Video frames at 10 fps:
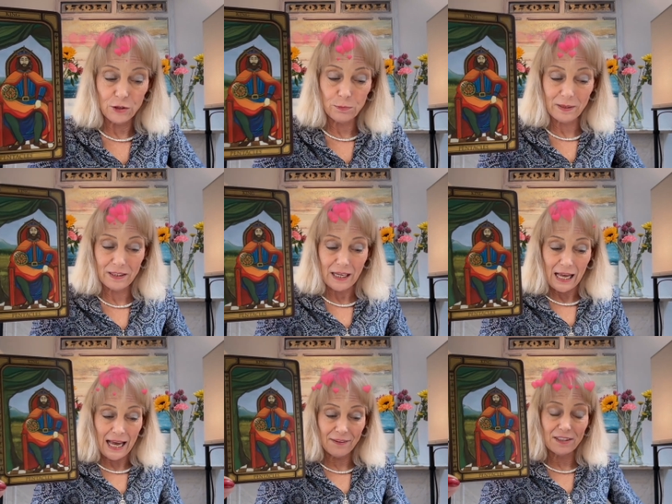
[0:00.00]
you've been
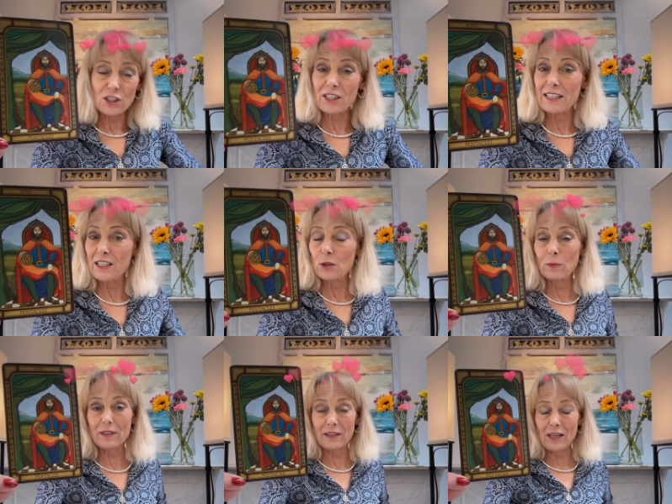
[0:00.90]
having to deal
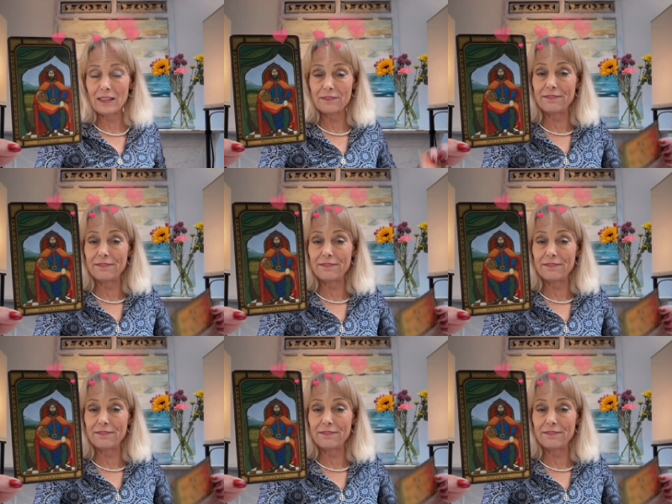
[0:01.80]
with a lot of